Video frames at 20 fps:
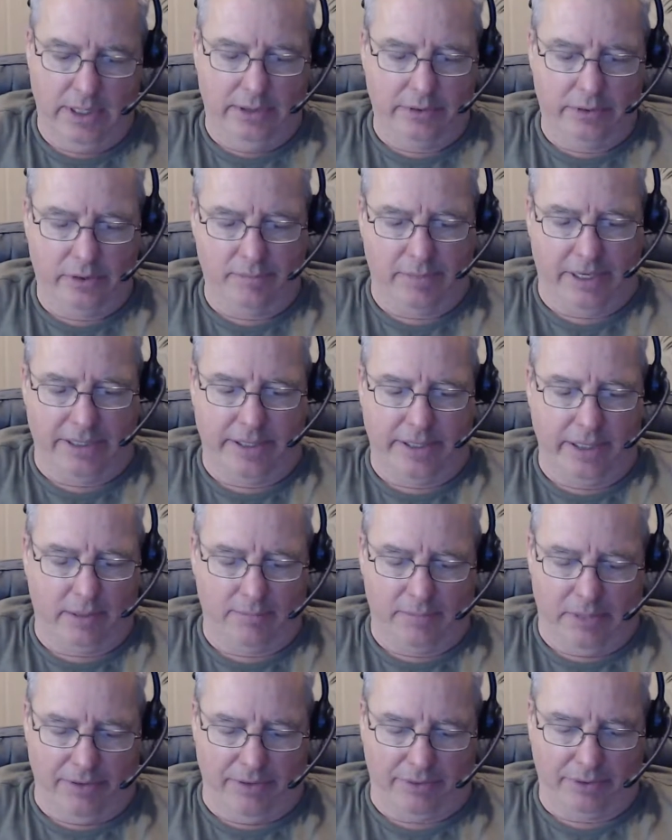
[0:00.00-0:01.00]
So it might take a
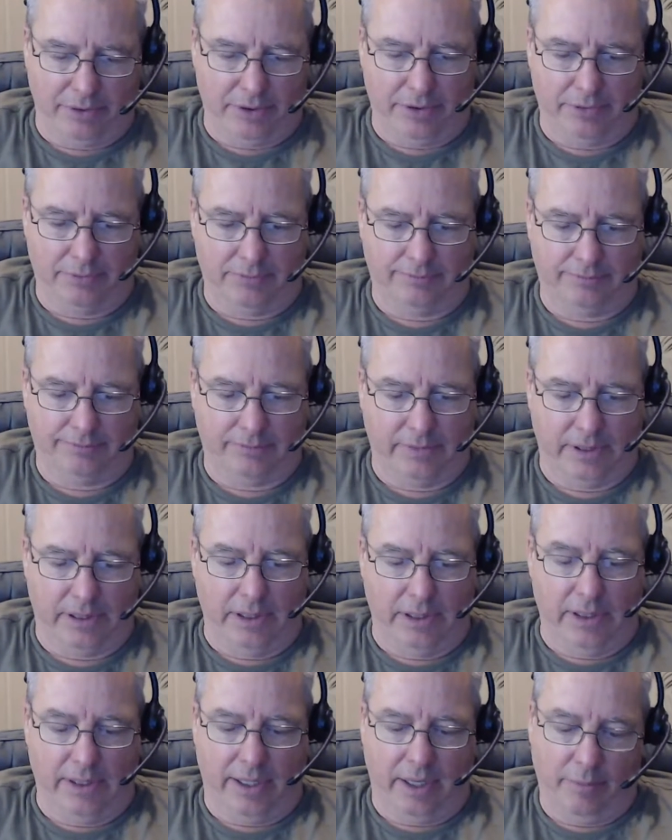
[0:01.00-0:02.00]
month or two,
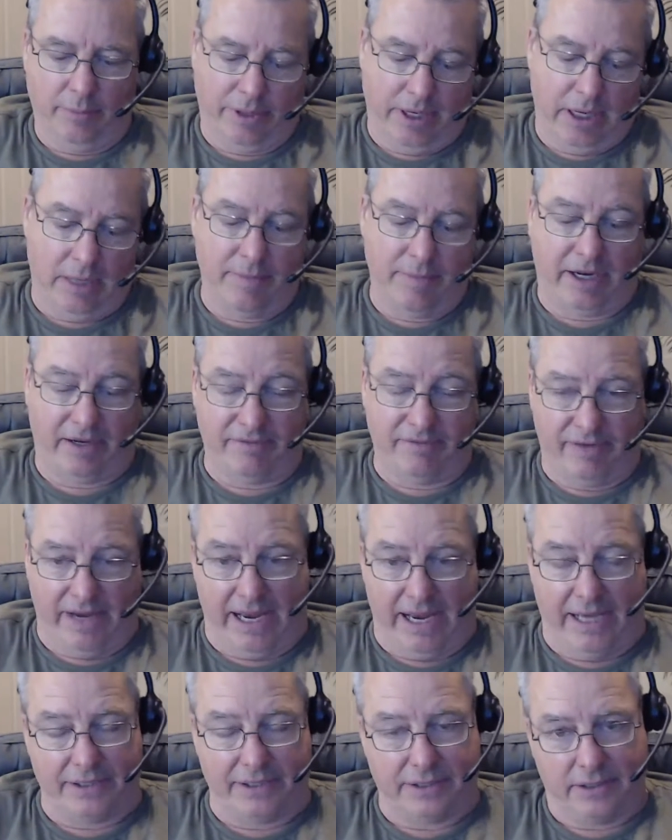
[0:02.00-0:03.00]
and we got to make it
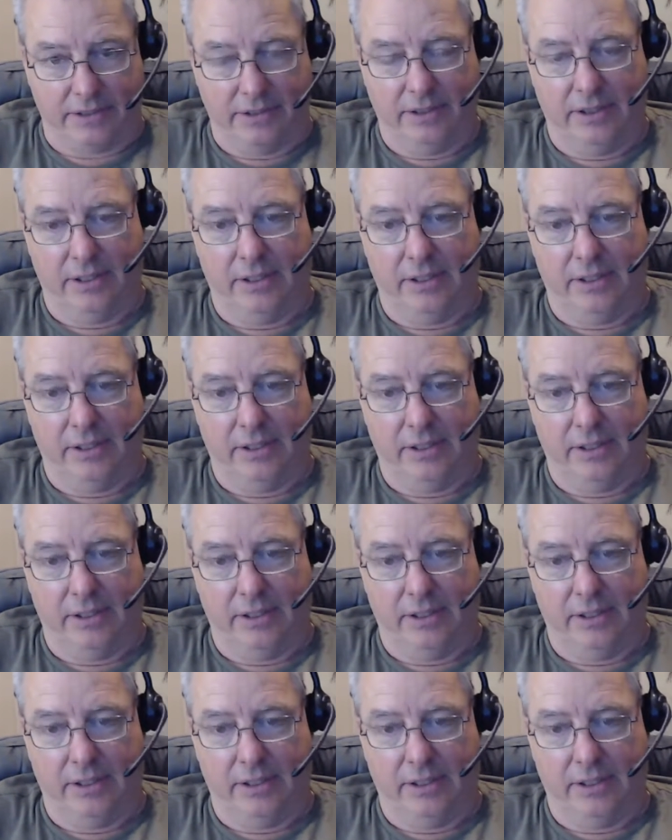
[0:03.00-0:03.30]
fast